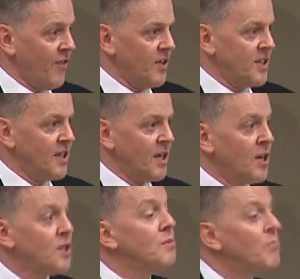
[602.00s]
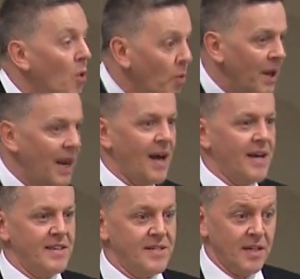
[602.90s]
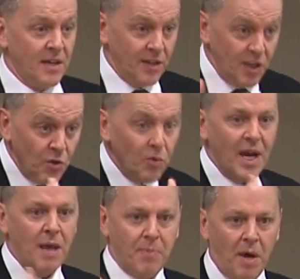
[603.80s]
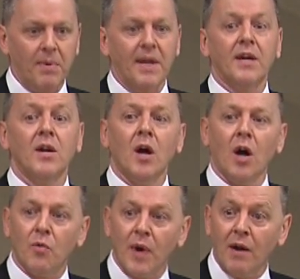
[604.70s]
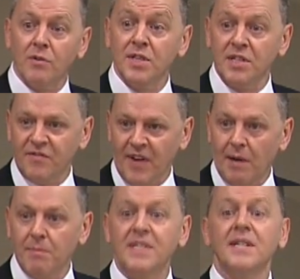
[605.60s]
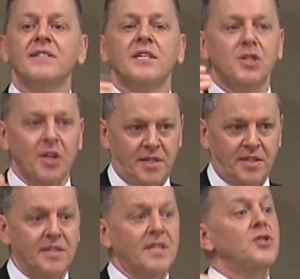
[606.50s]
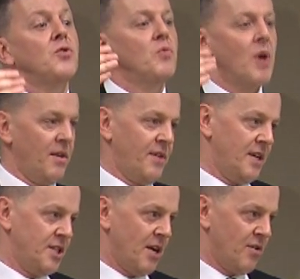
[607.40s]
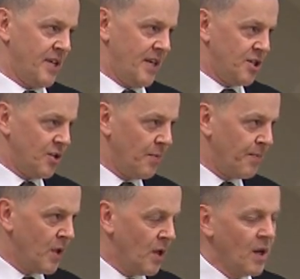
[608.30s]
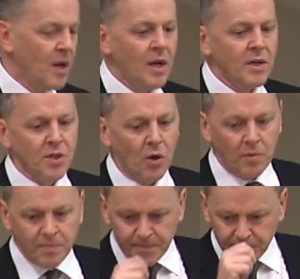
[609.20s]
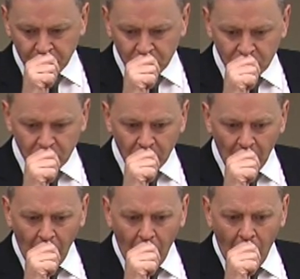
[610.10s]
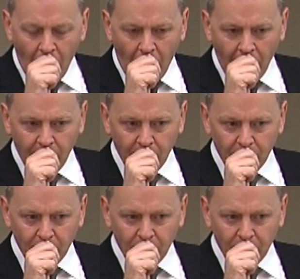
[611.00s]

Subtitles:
effort to mobilize the UK public around development as a justice issue rather than a charity issue. So I